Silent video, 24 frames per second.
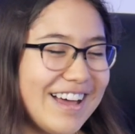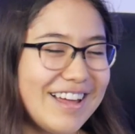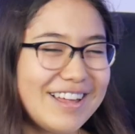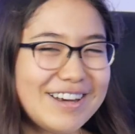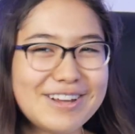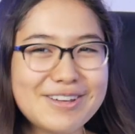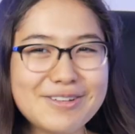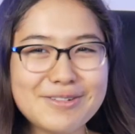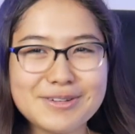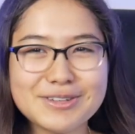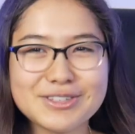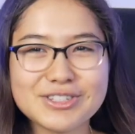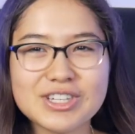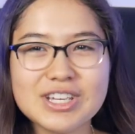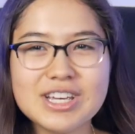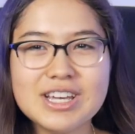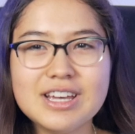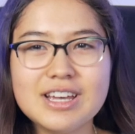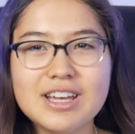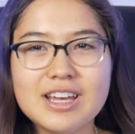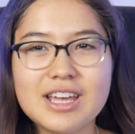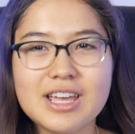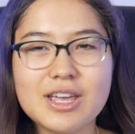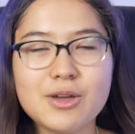and
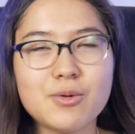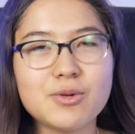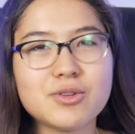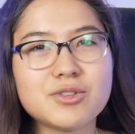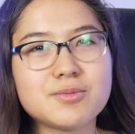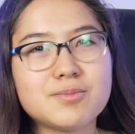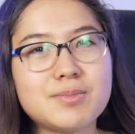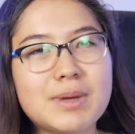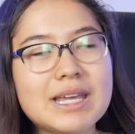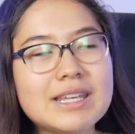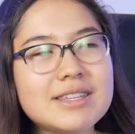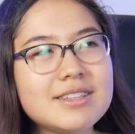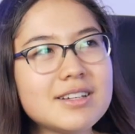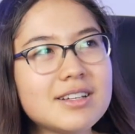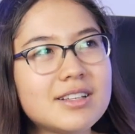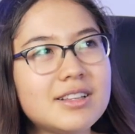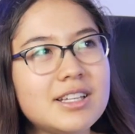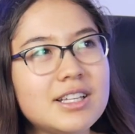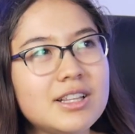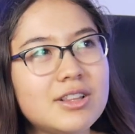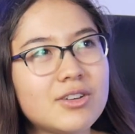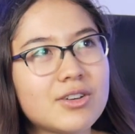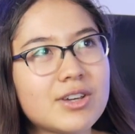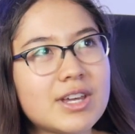it was
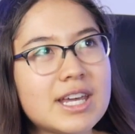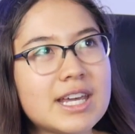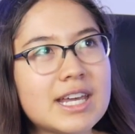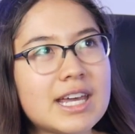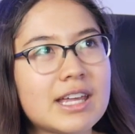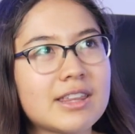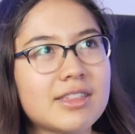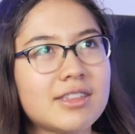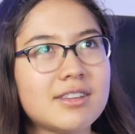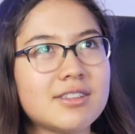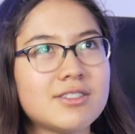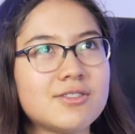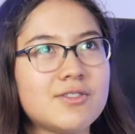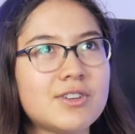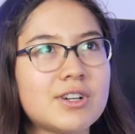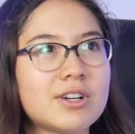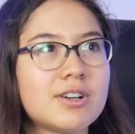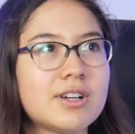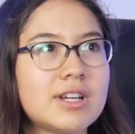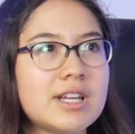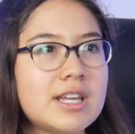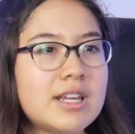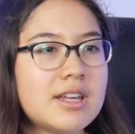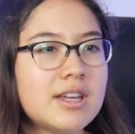basically looking at this
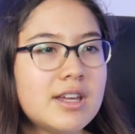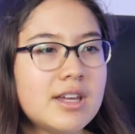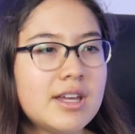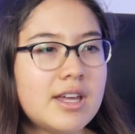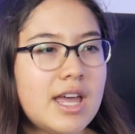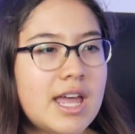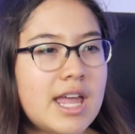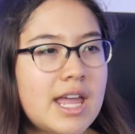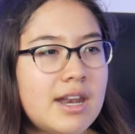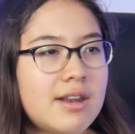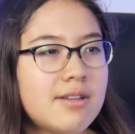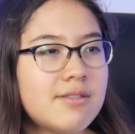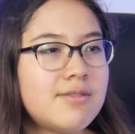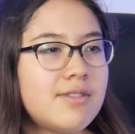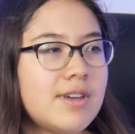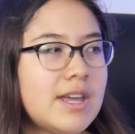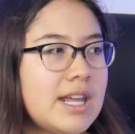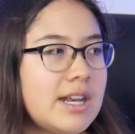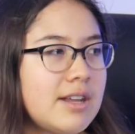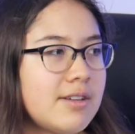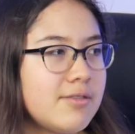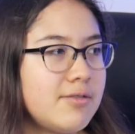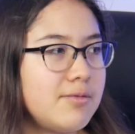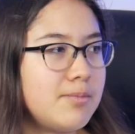very
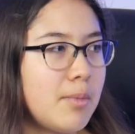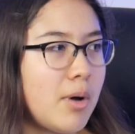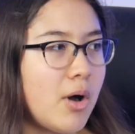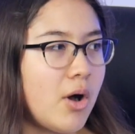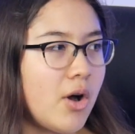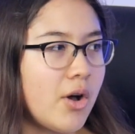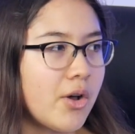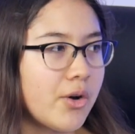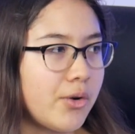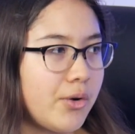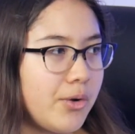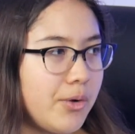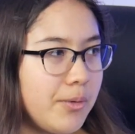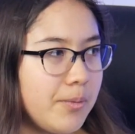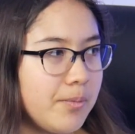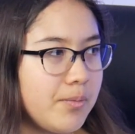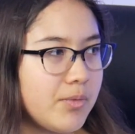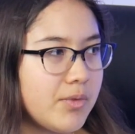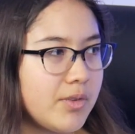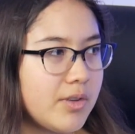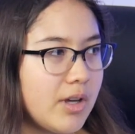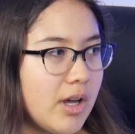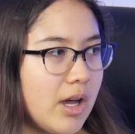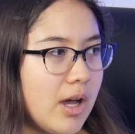innovative model
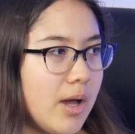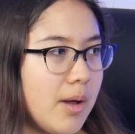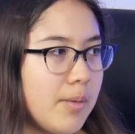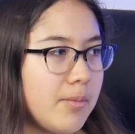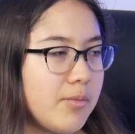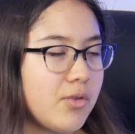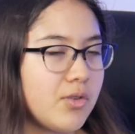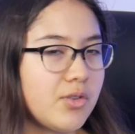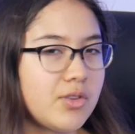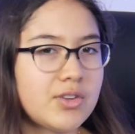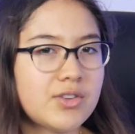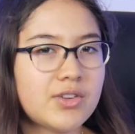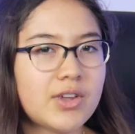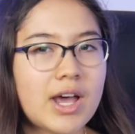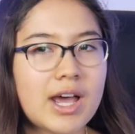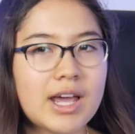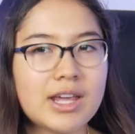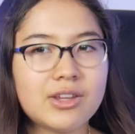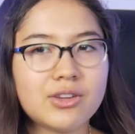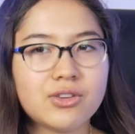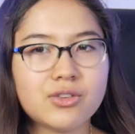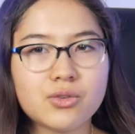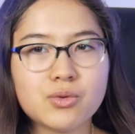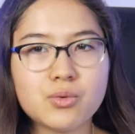for this
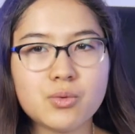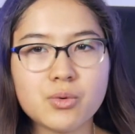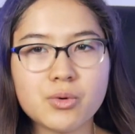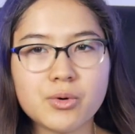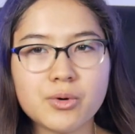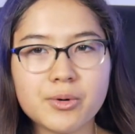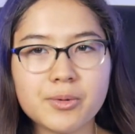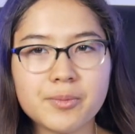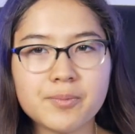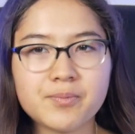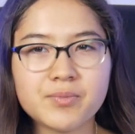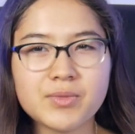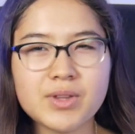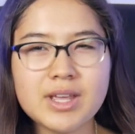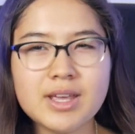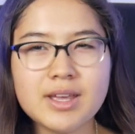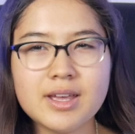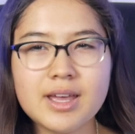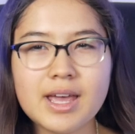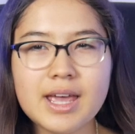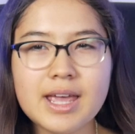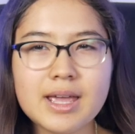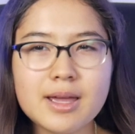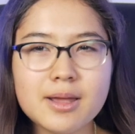high school,
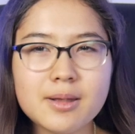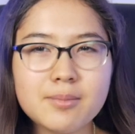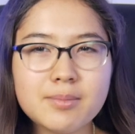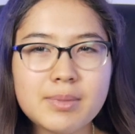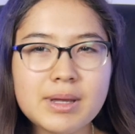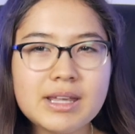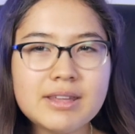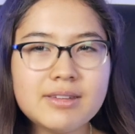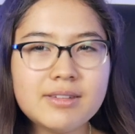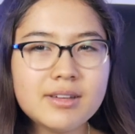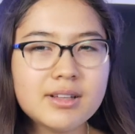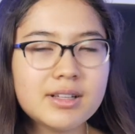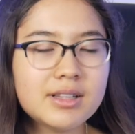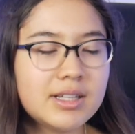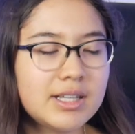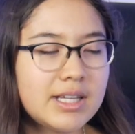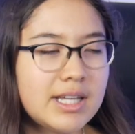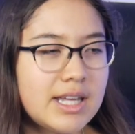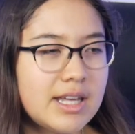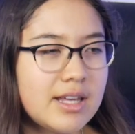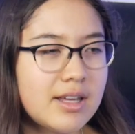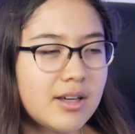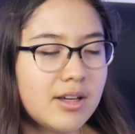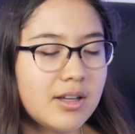and
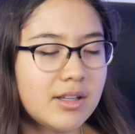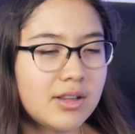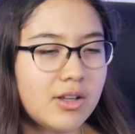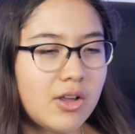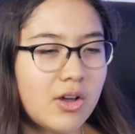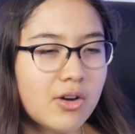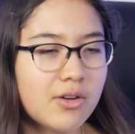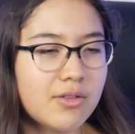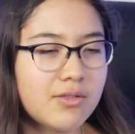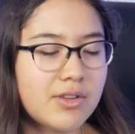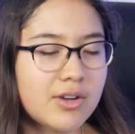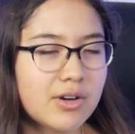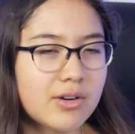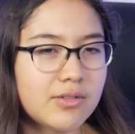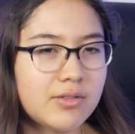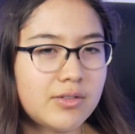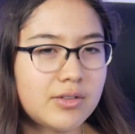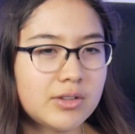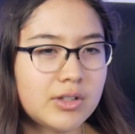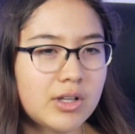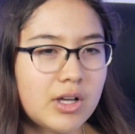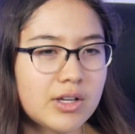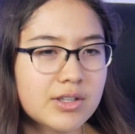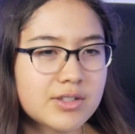basically a lot of their
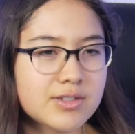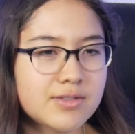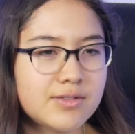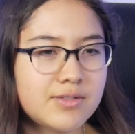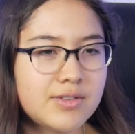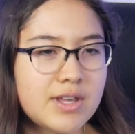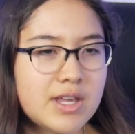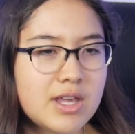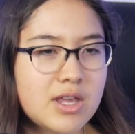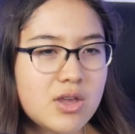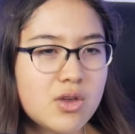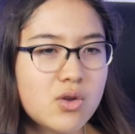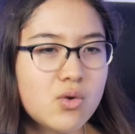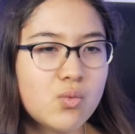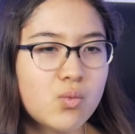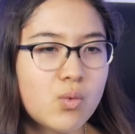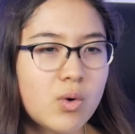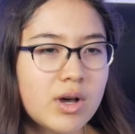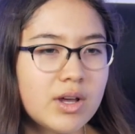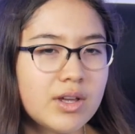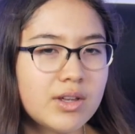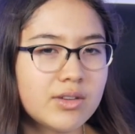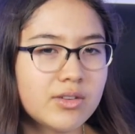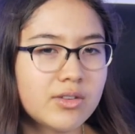philosophy
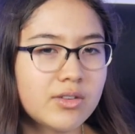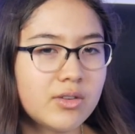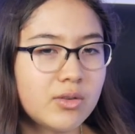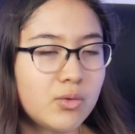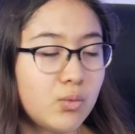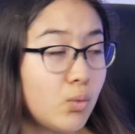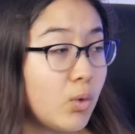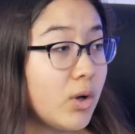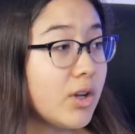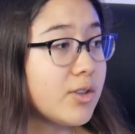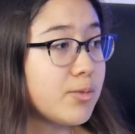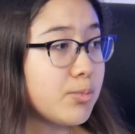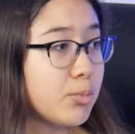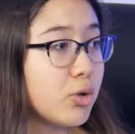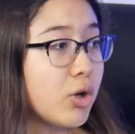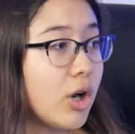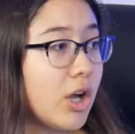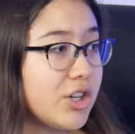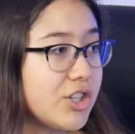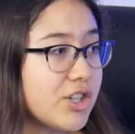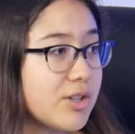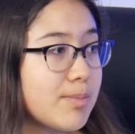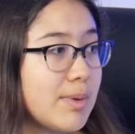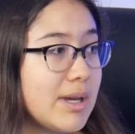was
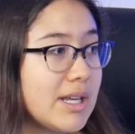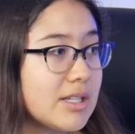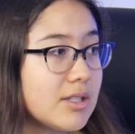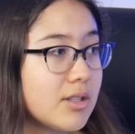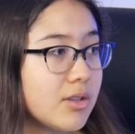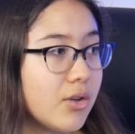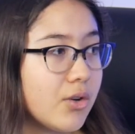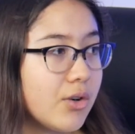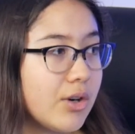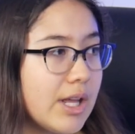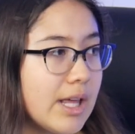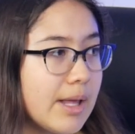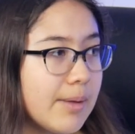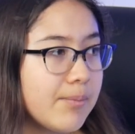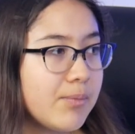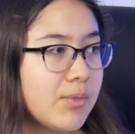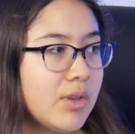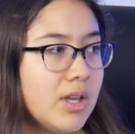project-based learning.